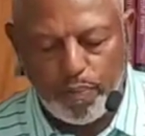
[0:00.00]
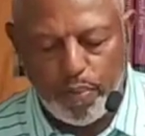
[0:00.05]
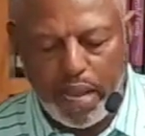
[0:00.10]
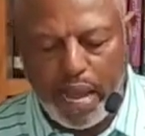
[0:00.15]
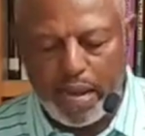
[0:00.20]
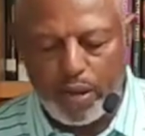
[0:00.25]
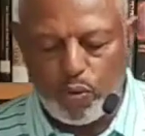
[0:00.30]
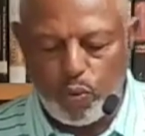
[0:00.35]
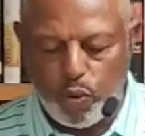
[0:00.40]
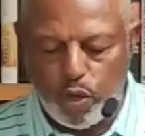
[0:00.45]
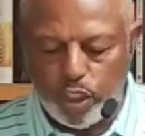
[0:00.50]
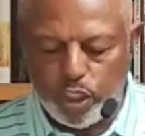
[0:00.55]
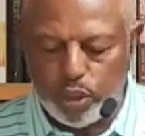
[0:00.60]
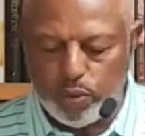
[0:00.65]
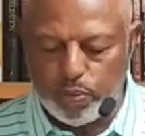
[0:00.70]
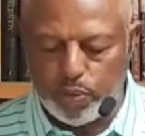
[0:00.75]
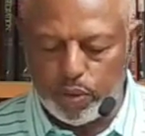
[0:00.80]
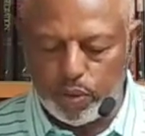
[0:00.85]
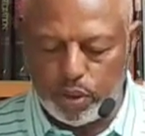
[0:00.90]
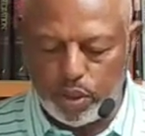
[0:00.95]
black
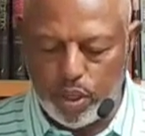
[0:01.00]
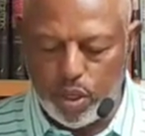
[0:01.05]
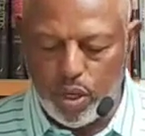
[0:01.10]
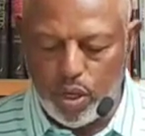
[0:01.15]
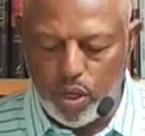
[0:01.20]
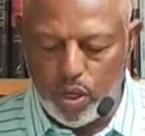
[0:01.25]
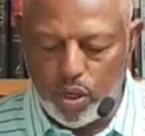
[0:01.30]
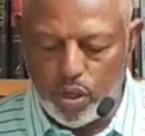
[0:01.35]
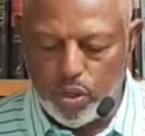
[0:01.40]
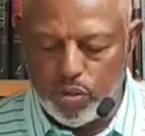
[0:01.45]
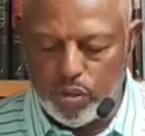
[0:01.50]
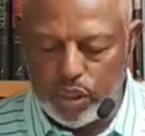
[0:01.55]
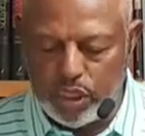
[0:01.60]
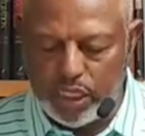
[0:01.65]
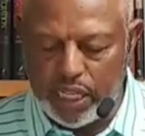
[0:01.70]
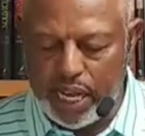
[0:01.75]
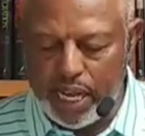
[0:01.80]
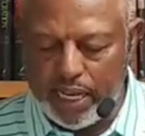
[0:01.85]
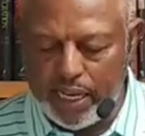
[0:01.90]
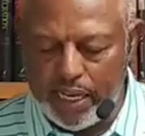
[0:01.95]
worshipers who
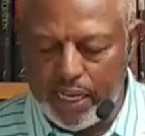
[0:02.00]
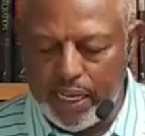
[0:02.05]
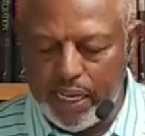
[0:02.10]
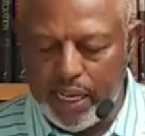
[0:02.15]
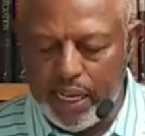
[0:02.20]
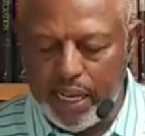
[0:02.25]
sat